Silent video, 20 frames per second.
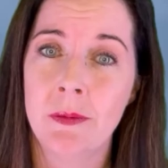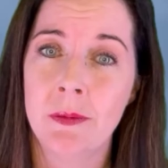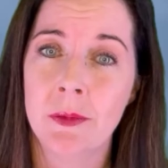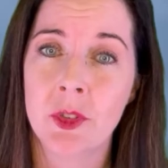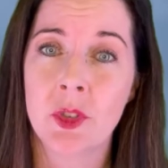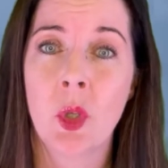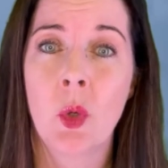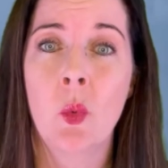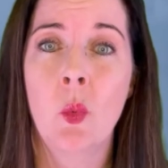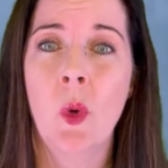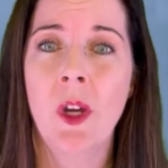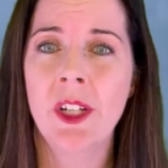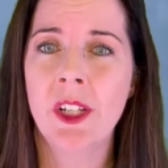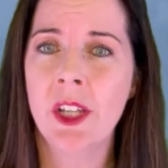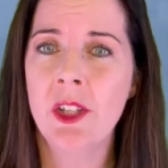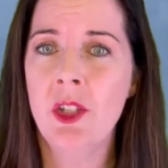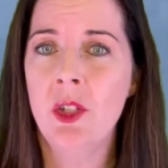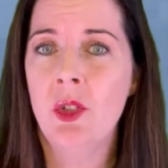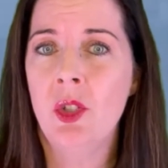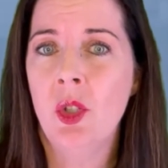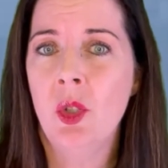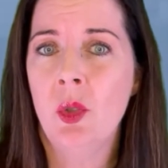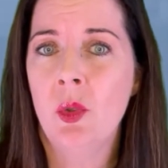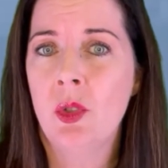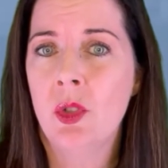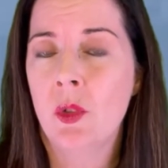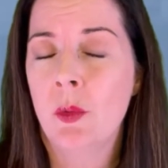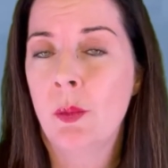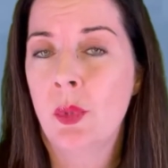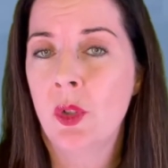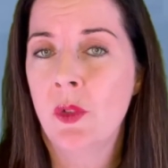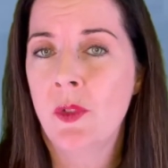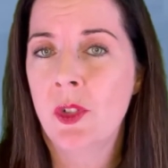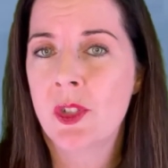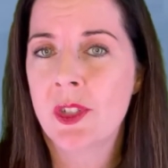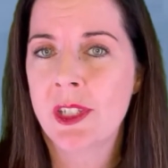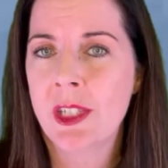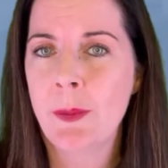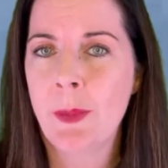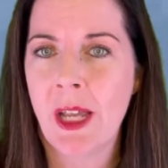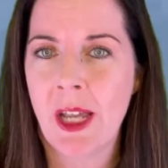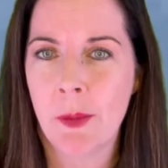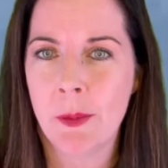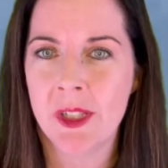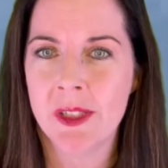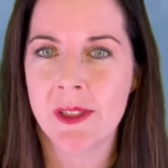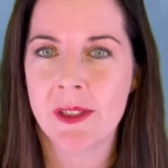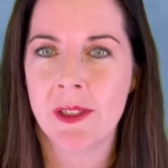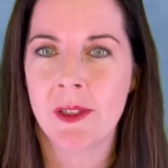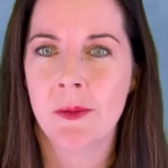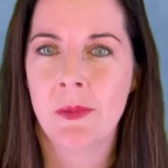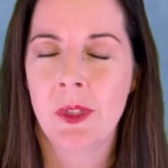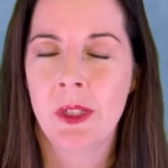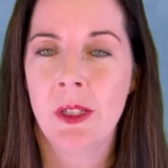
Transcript: So what can you do to improve your sleep habits?